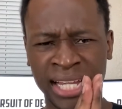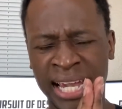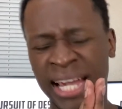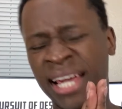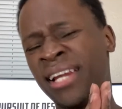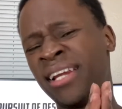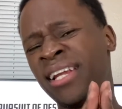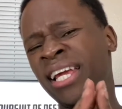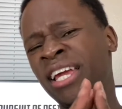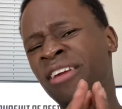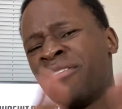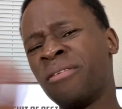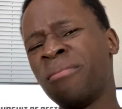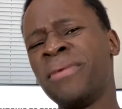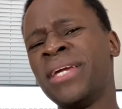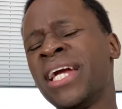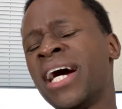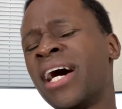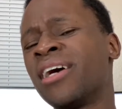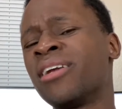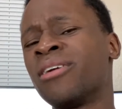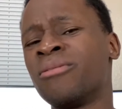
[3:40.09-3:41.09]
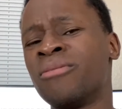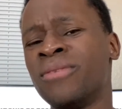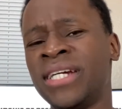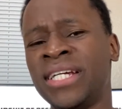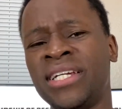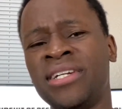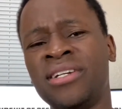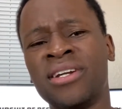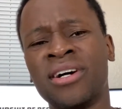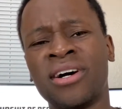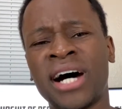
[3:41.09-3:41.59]
And even beyond a week,
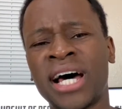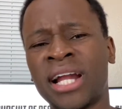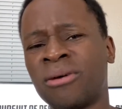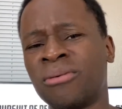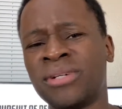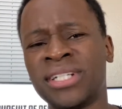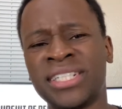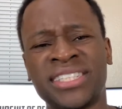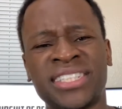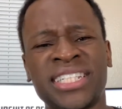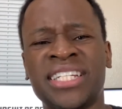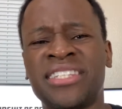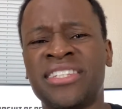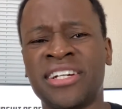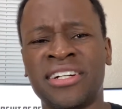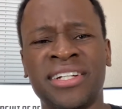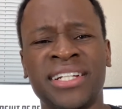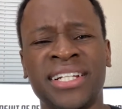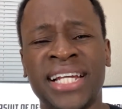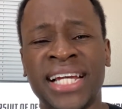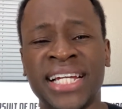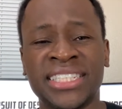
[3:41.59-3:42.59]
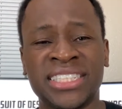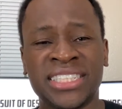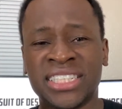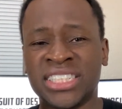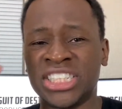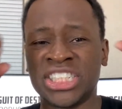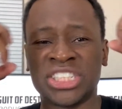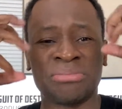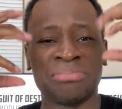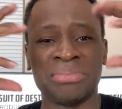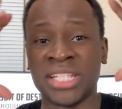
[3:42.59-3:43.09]
you know, I don't want to say 30 days and
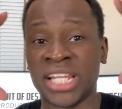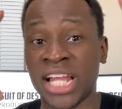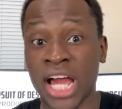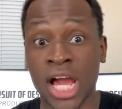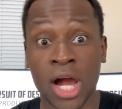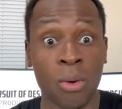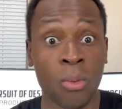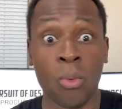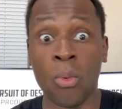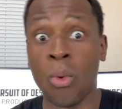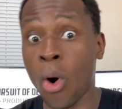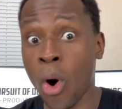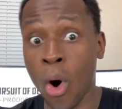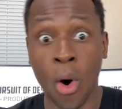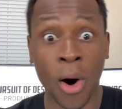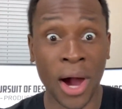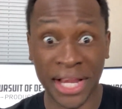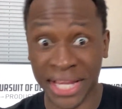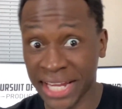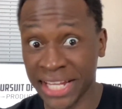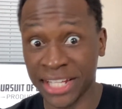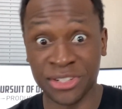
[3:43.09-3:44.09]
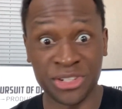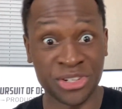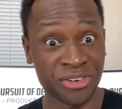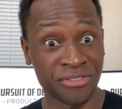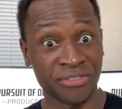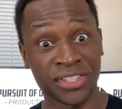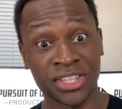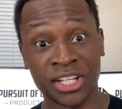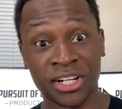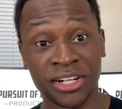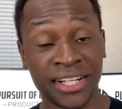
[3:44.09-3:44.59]
just be like, whoa, I can't do it
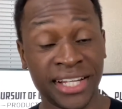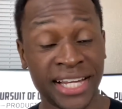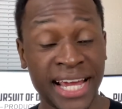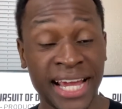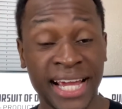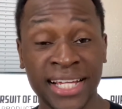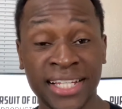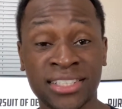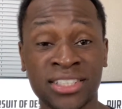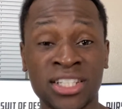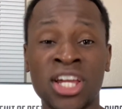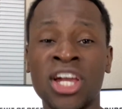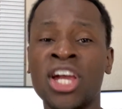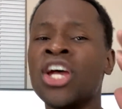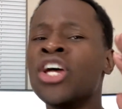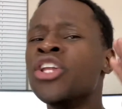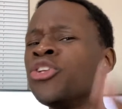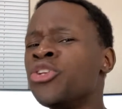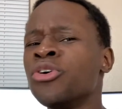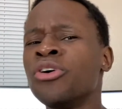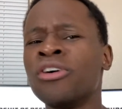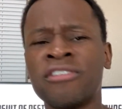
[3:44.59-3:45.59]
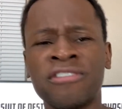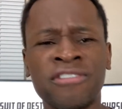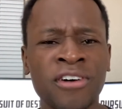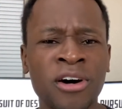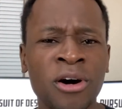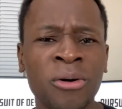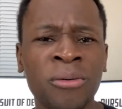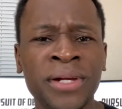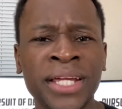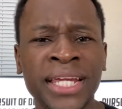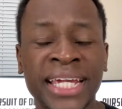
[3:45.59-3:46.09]
for 30 days. Do it
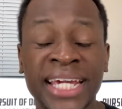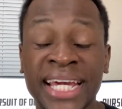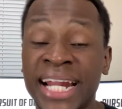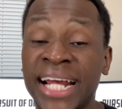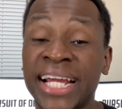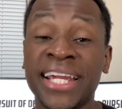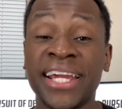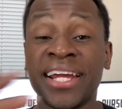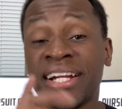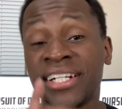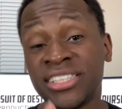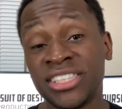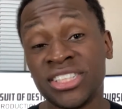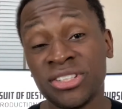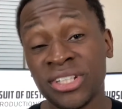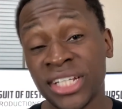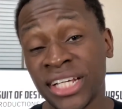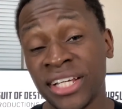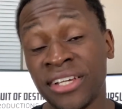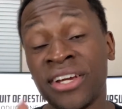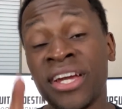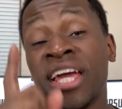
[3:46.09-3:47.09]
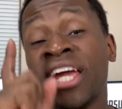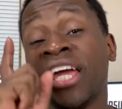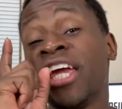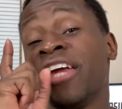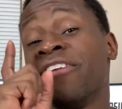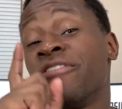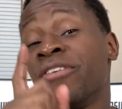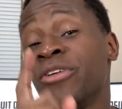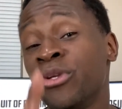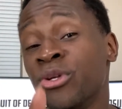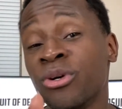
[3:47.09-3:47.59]
for a week, and I guarantee you,
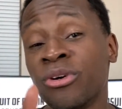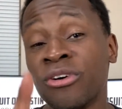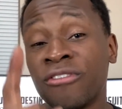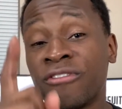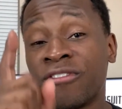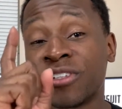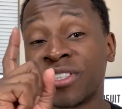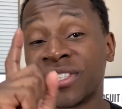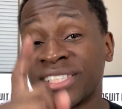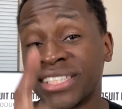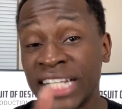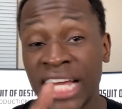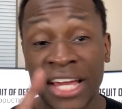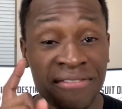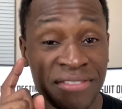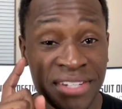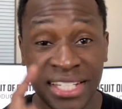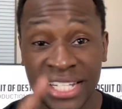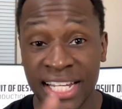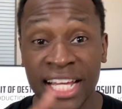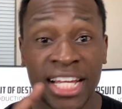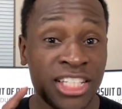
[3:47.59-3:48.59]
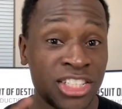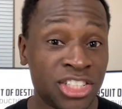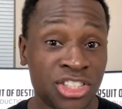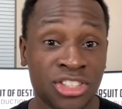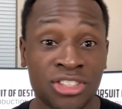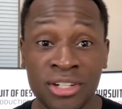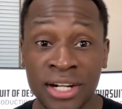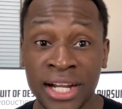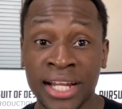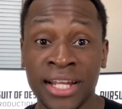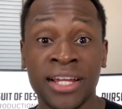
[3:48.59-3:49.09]
if you do it for seven days
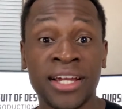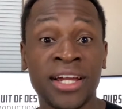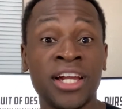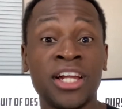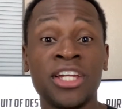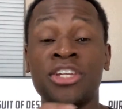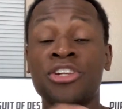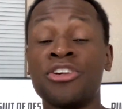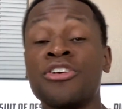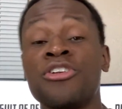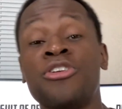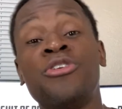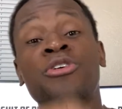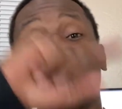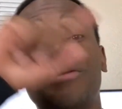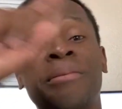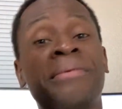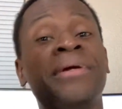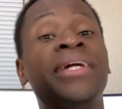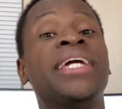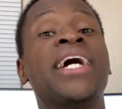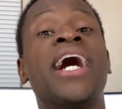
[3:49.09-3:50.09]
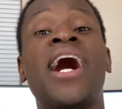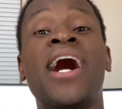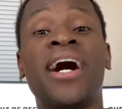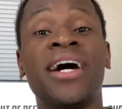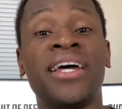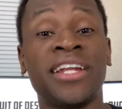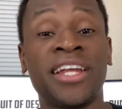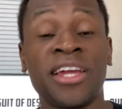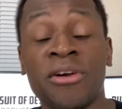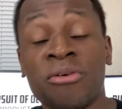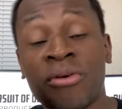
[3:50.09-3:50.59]
straight, you'll do it beyond.
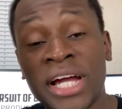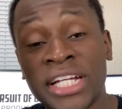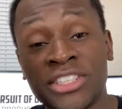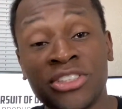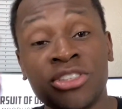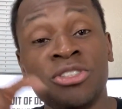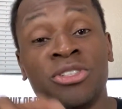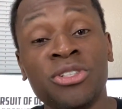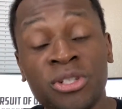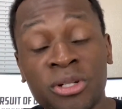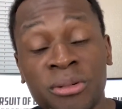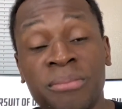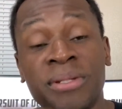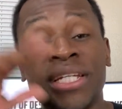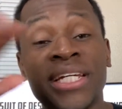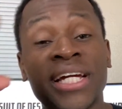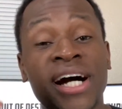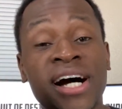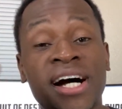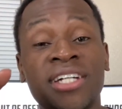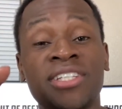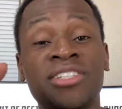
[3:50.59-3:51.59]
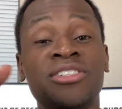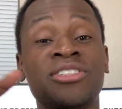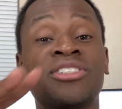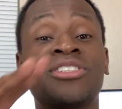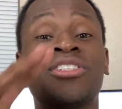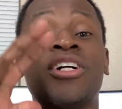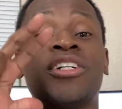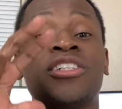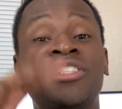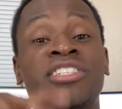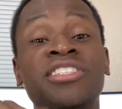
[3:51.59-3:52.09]
And as you do it beyond, you'll
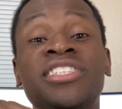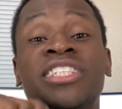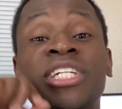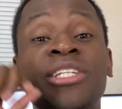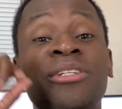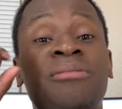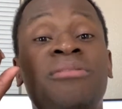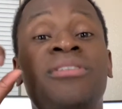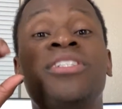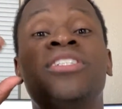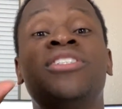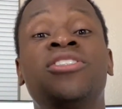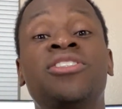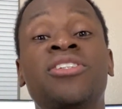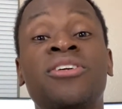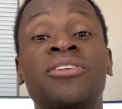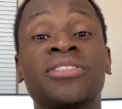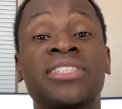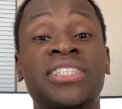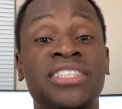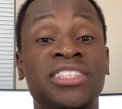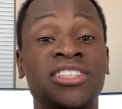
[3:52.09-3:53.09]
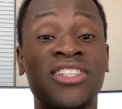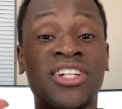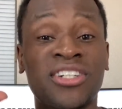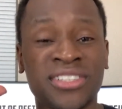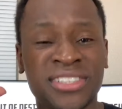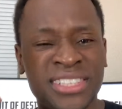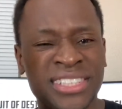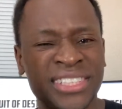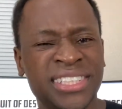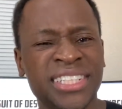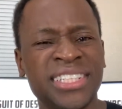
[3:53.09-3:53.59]
start to see the results and start
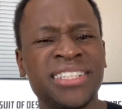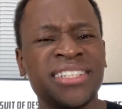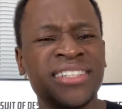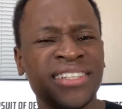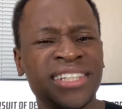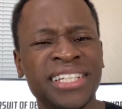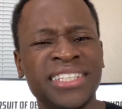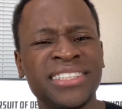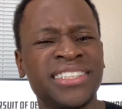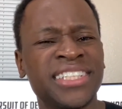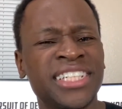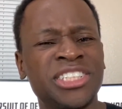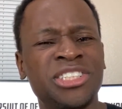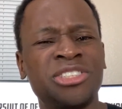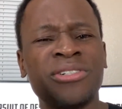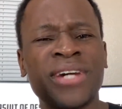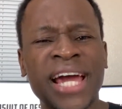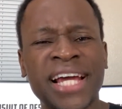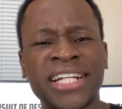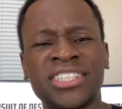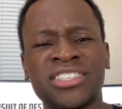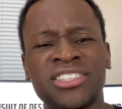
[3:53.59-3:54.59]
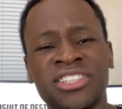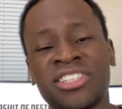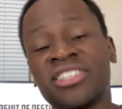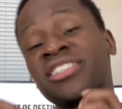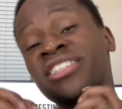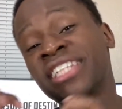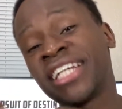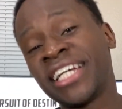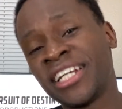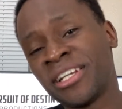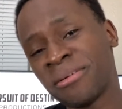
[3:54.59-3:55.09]
to see the things that you actually are
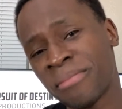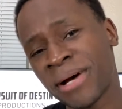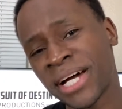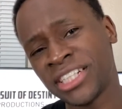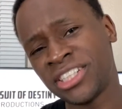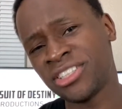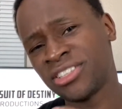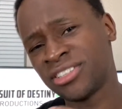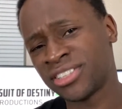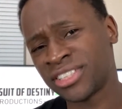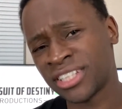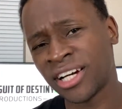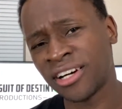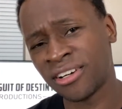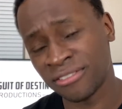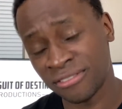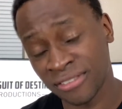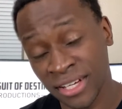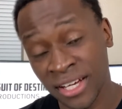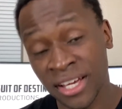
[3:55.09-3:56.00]
saying about yourself